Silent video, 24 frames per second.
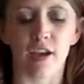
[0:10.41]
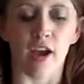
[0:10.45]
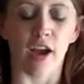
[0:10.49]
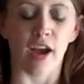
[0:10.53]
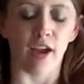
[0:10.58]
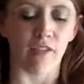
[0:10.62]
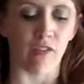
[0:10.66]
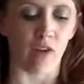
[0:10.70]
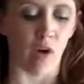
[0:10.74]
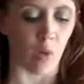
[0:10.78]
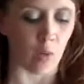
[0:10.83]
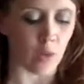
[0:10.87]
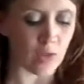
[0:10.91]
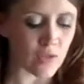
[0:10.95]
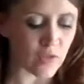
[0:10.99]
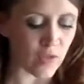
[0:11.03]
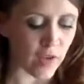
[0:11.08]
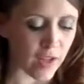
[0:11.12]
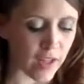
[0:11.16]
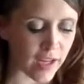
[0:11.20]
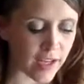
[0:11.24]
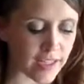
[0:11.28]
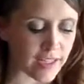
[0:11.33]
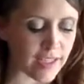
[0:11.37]
I've always
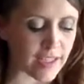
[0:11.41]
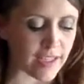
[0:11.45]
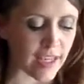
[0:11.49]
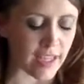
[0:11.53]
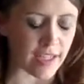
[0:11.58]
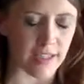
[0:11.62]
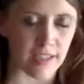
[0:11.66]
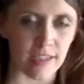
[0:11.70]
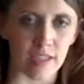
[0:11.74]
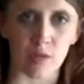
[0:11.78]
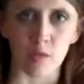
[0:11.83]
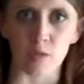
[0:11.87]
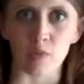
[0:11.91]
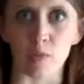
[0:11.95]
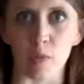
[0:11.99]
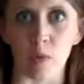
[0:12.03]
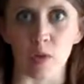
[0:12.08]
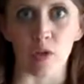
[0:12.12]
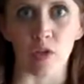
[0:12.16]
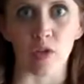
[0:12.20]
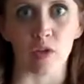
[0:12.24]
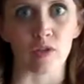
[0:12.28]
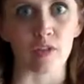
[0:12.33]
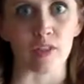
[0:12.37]
felt like stenciling was one
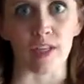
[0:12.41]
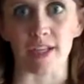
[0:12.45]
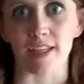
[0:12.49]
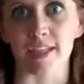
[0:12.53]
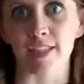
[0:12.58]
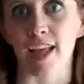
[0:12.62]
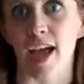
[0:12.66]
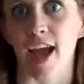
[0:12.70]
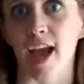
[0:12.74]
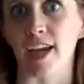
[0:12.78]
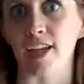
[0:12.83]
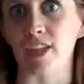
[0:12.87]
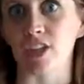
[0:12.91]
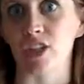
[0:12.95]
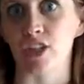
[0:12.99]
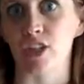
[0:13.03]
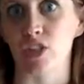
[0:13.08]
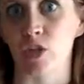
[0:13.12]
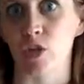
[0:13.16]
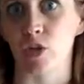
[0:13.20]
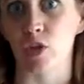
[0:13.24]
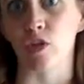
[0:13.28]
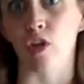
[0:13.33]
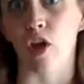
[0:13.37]
of those things that I
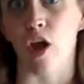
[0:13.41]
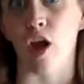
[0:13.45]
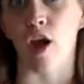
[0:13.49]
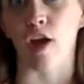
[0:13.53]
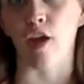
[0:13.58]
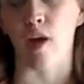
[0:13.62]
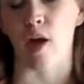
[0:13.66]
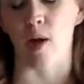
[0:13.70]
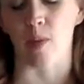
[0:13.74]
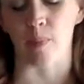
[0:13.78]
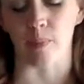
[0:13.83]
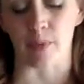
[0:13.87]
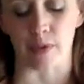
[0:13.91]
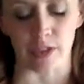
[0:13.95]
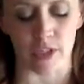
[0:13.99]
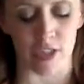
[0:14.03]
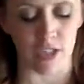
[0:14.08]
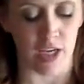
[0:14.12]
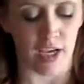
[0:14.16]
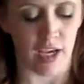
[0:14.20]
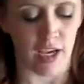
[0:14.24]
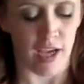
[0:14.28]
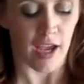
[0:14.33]
just could not accomplish.